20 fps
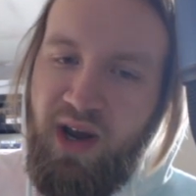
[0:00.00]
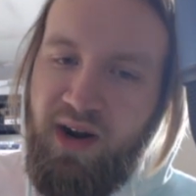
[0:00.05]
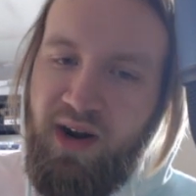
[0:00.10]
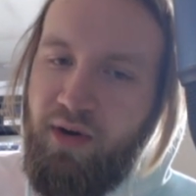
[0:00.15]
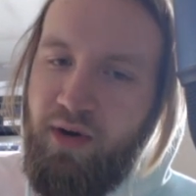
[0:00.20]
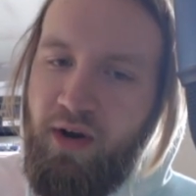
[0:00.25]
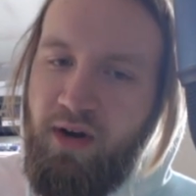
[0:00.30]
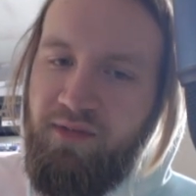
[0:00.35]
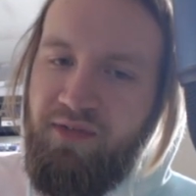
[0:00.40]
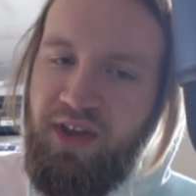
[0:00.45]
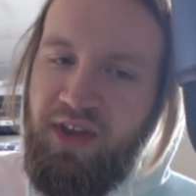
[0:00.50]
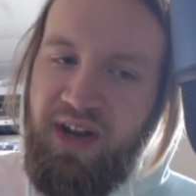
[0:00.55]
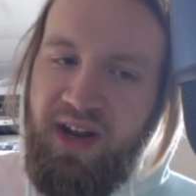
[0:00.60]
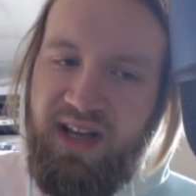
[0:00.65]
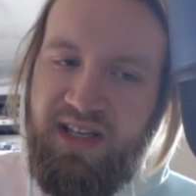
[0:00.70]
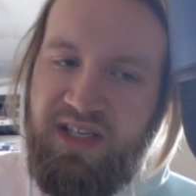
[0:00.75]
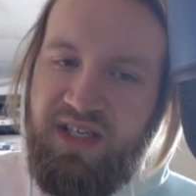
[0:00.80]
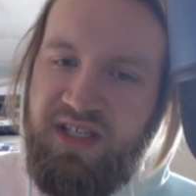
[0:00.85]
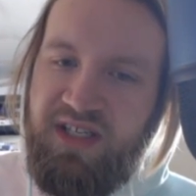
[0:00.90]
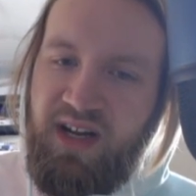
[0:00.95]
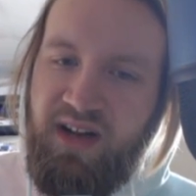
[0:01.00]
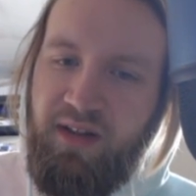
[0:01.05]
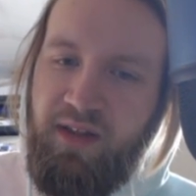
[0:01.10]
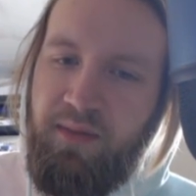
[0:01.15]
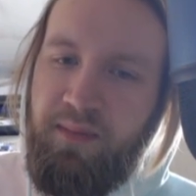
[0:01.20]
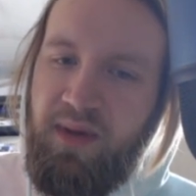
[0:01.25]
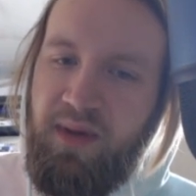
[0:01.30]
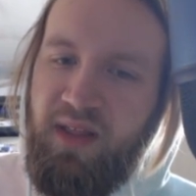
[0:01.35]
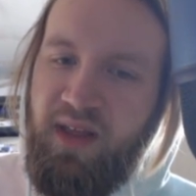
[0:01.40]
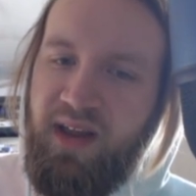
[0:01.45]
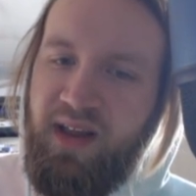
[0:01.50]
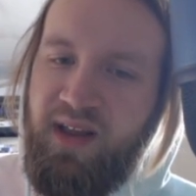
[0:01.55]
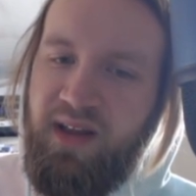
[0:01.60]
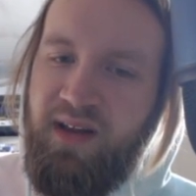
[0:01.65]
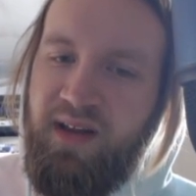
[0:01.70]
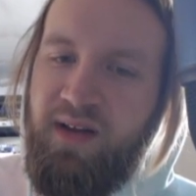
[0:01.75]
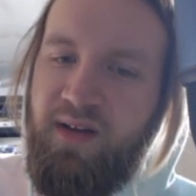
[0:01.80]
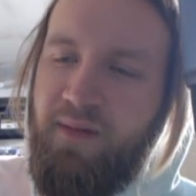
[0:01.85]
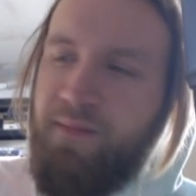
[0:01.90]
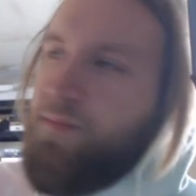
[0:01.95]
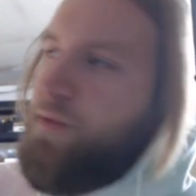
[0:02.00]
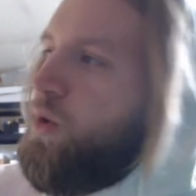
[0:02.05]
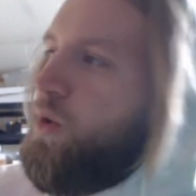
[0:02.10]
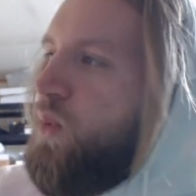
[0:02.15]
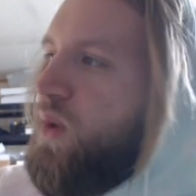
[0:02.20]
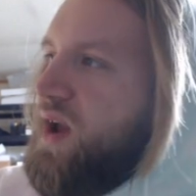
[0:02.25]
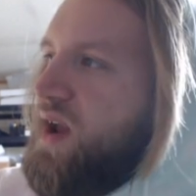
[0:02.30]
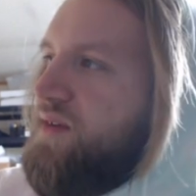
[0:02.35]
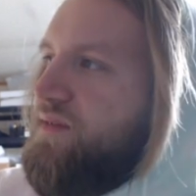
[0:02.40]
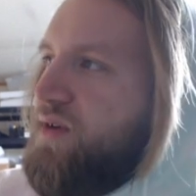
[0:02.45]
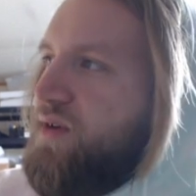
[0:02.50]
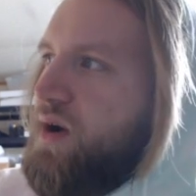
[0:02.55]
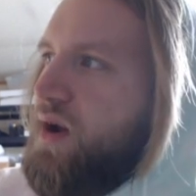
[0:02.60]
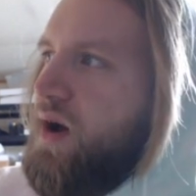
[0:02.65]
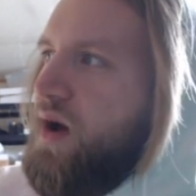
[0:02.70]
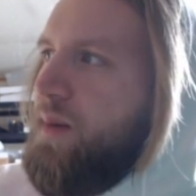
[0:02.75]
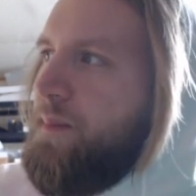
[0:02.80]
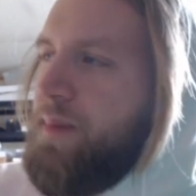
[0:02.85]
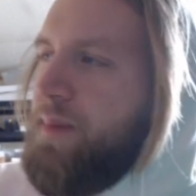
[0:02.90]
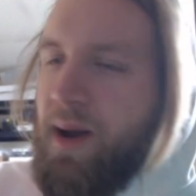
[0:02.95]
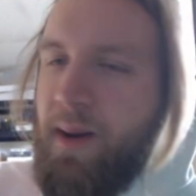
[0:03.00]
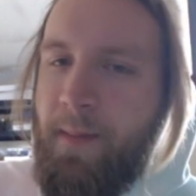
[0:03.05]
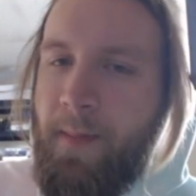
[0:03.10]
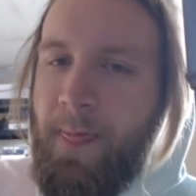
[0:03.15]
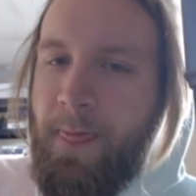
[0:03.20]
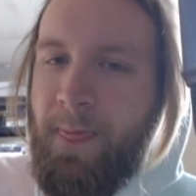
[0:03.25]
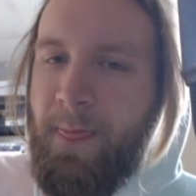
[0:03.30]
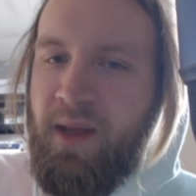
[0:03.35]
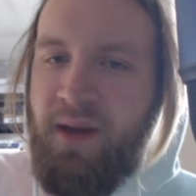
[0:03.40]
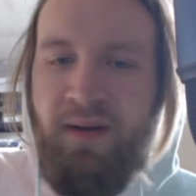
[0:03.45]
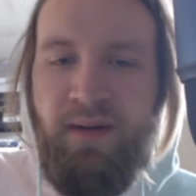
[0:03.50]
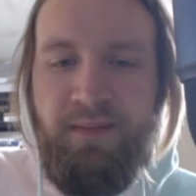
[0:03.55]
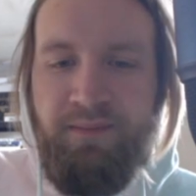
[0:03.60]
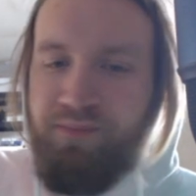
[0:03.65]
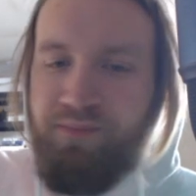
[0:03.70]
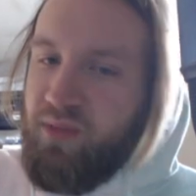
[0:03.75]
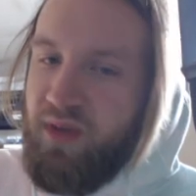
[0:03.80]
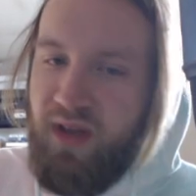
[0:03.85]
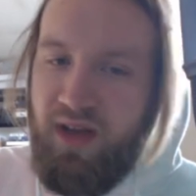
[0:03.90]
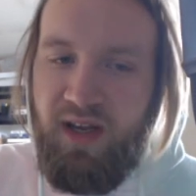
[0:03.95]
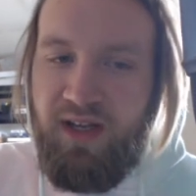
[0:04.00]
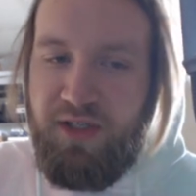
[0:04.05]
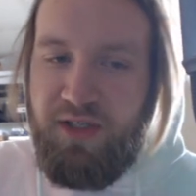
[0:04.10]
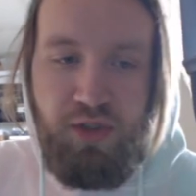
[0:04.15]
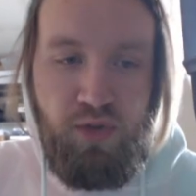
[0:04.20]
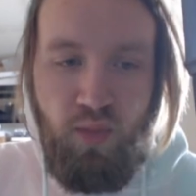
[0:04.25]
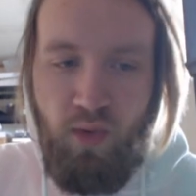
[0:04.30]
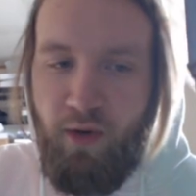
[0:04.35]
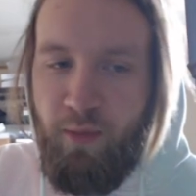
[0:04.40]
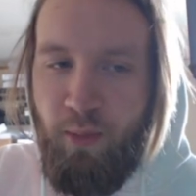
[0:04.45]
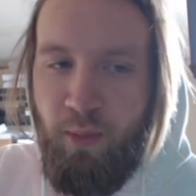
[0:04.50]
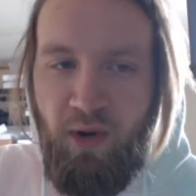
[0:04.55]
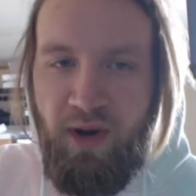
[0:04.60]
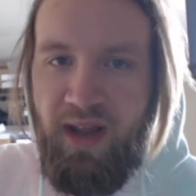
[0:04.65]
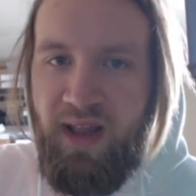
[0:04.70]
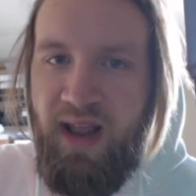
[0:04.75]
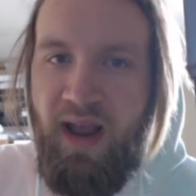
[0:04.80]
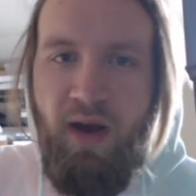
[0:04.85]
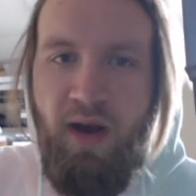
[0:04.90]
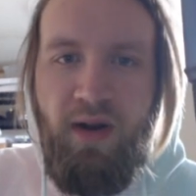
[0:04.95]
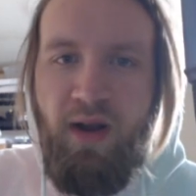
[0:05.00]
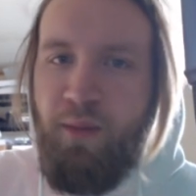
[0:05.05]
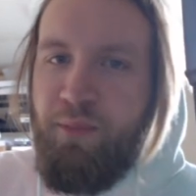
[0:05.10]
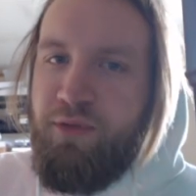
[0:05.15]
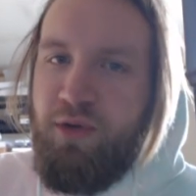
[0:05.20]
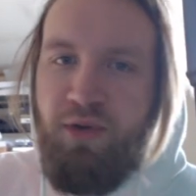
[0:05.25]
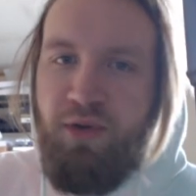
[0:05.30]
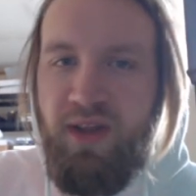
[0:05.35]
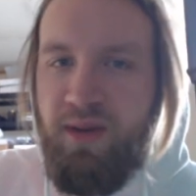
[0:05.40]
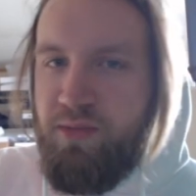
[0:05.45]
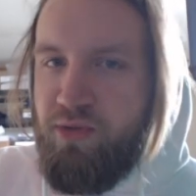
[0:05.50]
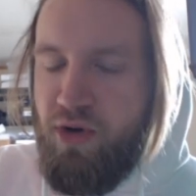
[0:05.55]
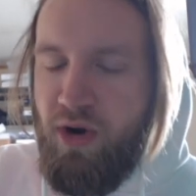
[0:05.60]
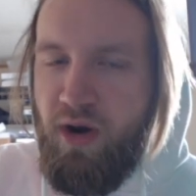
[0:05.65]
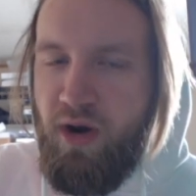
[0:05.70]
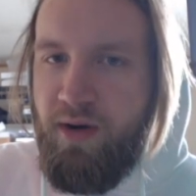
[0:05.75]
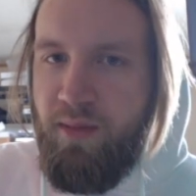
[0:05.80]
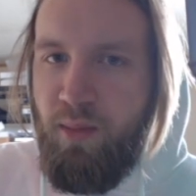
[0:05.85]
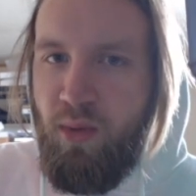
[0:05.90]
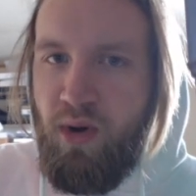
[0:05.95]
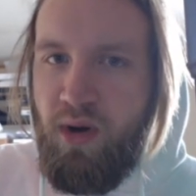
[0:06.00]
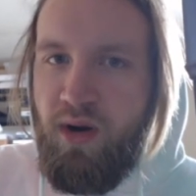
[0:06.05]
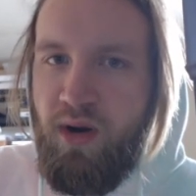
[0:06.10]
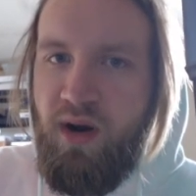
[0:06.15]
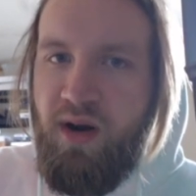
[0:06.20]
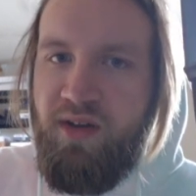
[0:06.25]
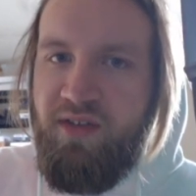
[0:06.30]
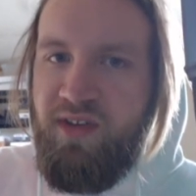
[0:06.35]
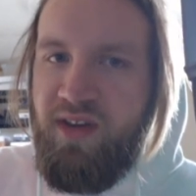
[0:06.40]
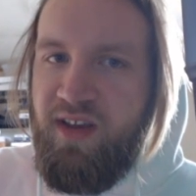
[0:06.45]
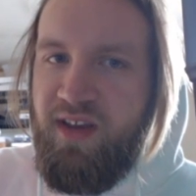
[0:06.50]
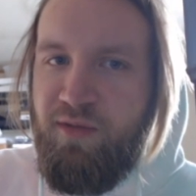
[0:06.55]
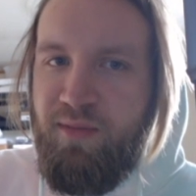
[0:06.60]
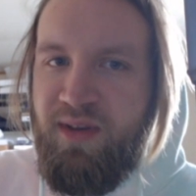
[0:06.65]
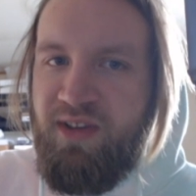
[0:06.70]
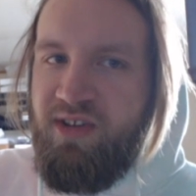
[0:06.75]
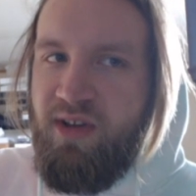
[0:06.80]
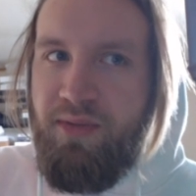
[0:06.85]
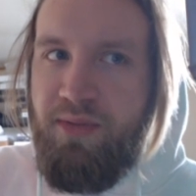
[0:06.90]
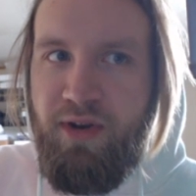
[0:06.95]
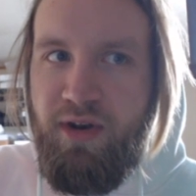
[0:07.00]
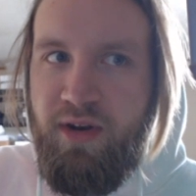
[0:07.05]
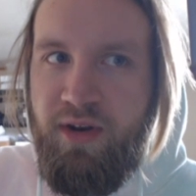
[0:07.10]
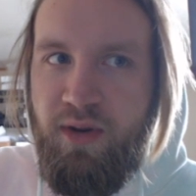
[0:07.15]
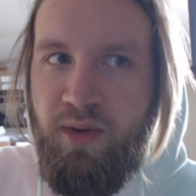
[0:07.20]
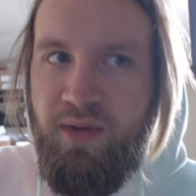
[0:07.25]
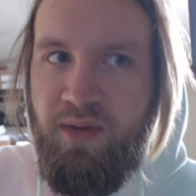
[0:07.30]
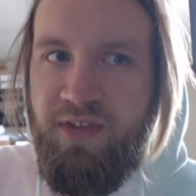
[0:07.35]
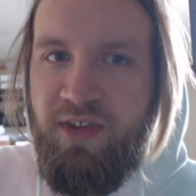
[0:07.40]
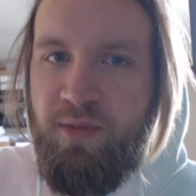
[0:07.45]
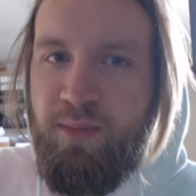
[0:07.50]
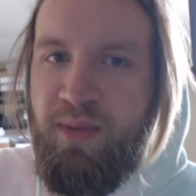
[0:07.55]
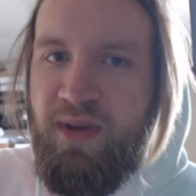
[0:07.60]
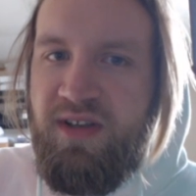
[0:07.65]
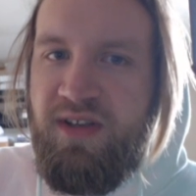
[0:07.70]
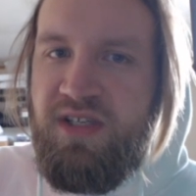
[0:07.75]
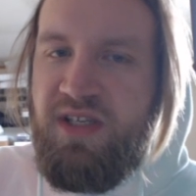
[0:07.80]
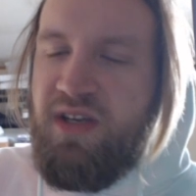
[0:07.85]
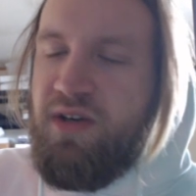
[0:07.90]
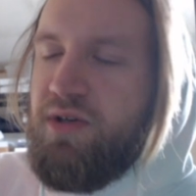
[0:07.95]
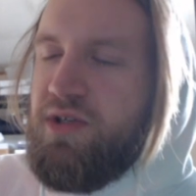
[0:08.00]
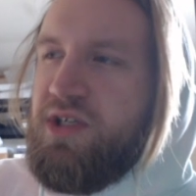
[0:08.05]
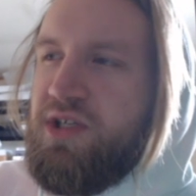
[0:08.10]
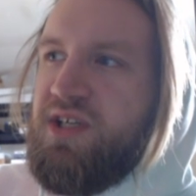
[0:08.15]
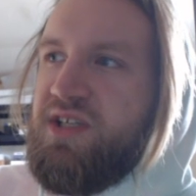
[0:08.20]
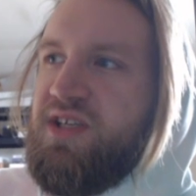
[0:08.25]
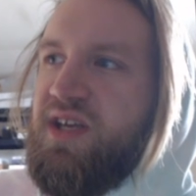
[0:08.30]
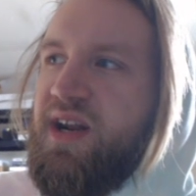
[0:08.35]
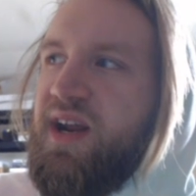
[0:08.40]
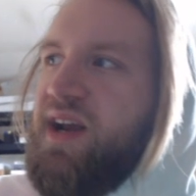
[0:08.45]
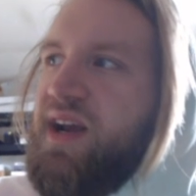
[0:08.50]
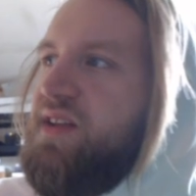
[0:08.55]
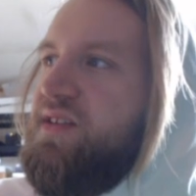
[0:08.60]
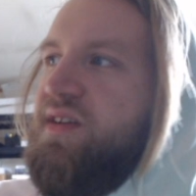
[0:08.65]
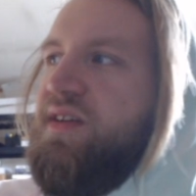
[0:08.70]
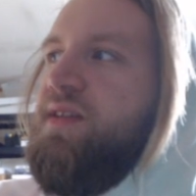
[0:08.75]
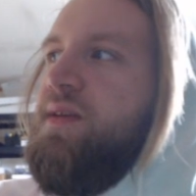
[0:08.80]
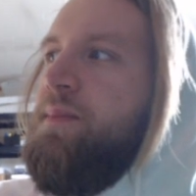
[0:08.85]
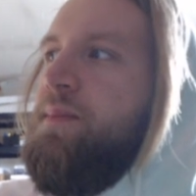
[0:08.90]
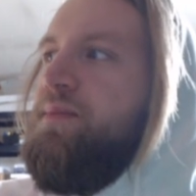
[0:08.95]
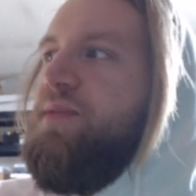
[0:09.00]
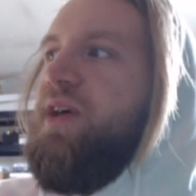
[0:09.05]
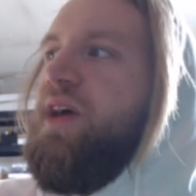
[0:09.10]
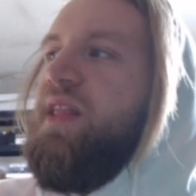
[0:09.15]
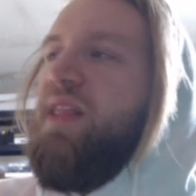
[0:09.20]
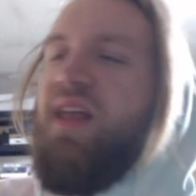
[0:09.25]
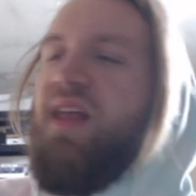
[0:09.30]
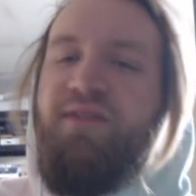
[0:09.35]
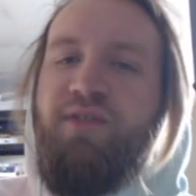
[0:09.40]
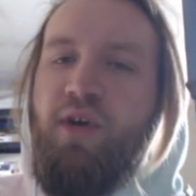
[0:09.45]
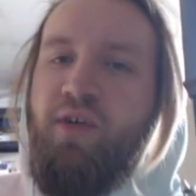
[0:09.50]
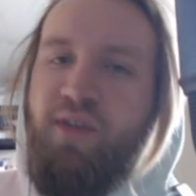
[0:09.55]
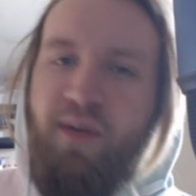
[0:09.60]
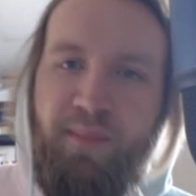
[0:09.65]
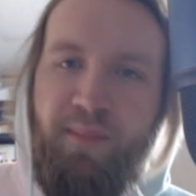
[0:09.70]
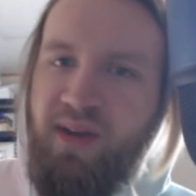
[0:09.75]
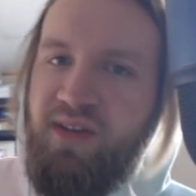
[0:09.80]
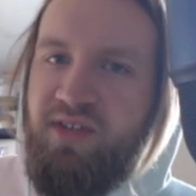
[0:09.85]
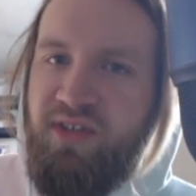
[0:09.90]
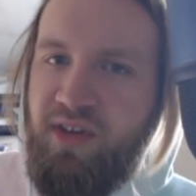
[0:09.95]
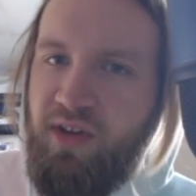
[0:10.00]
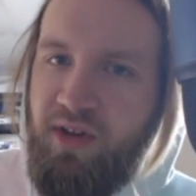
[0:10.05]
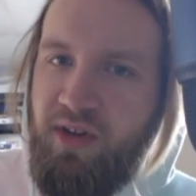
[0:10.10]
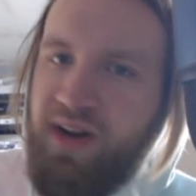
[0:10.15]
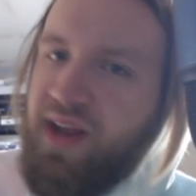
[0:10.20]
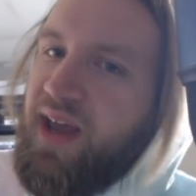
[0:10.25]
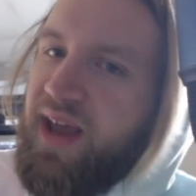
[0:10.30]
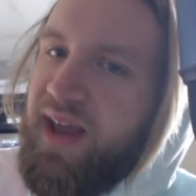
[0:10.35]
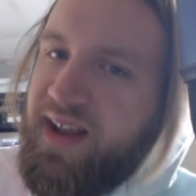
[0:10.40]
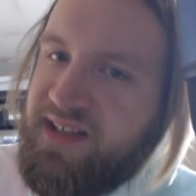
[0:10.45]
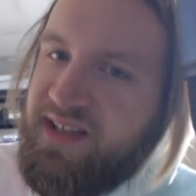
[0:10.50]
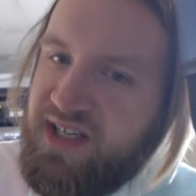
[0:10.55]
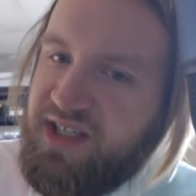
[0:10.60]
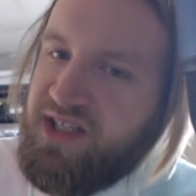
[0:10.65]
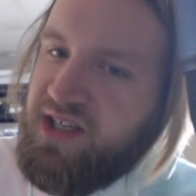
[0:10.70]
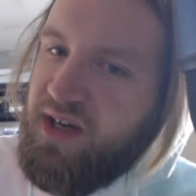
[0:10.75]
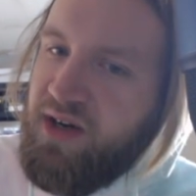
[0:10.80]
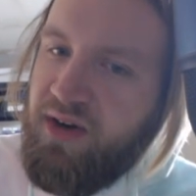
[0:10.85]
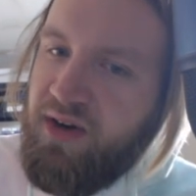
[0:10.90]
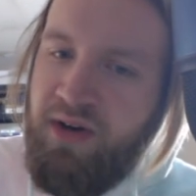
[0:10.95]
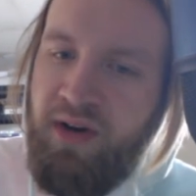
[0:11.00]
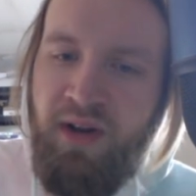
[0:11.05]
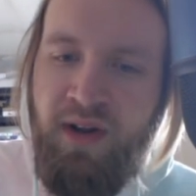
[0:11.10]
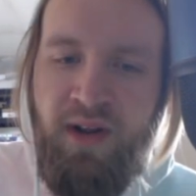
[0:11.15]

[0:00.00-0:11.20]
I don't know if they'd necessarily be like the wave or not, but it's just worth pointing out. It helps you deep draw into more cards. It gives me something to do with these Bystials, because then I could turn the leftover Bystial into access code.